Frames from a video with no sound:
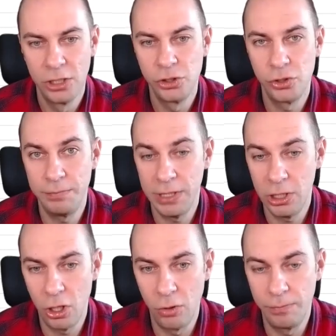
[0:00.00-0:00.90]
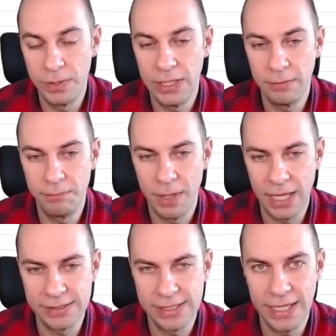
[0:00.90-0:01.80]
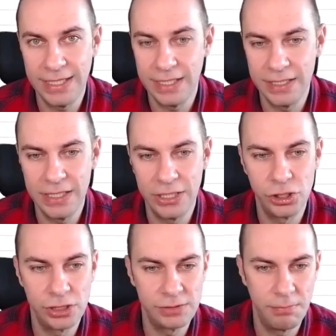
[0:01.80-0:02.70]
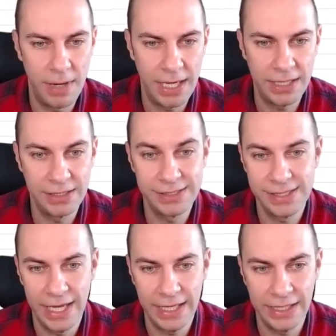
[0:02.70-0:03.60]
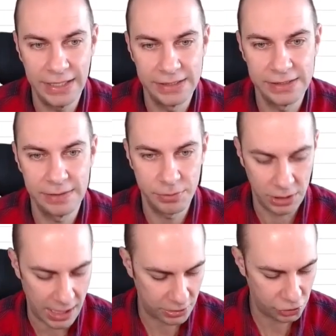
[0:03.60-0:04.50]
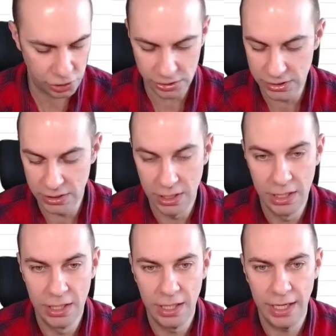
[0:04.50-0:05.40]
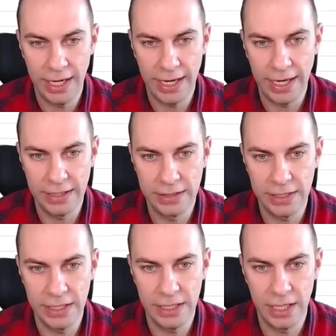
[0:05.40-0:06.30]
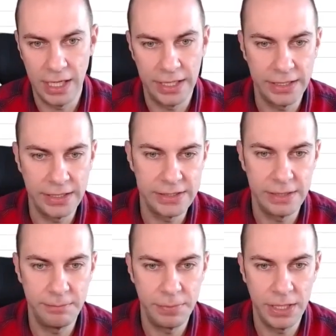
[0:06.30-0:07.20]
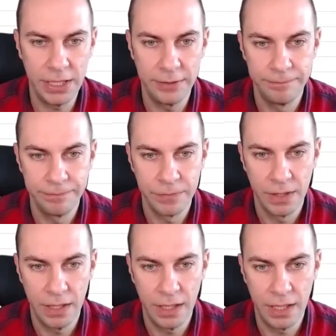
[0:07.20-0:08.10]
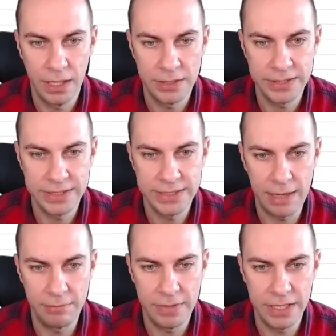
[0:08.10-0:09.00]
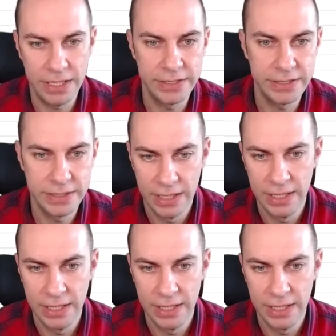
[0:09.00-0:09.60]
should be the opening plus any additions minus any subtractions. And here I can simply sum this